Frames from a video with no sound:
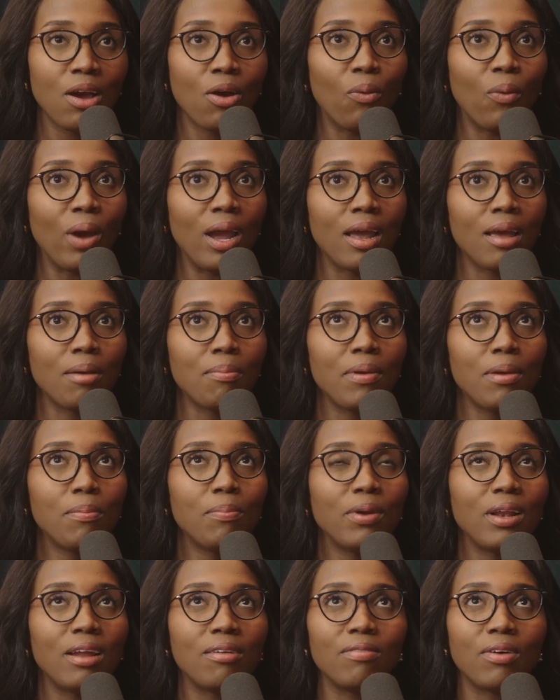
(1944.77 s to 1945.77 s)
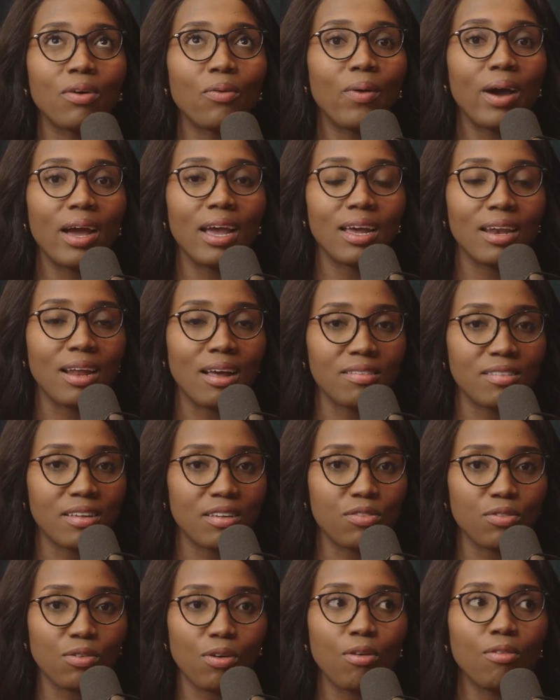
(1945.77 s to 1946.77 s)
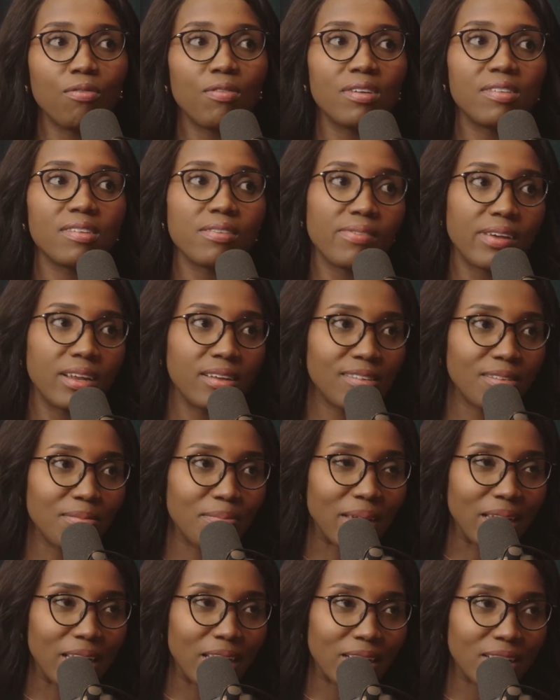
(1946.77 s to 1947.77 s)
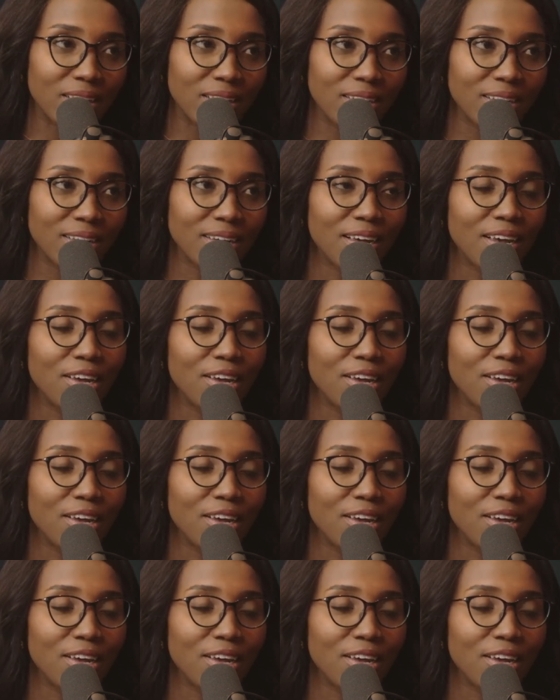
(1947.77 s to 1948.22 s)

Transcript: where people have acquired assets over 70 million.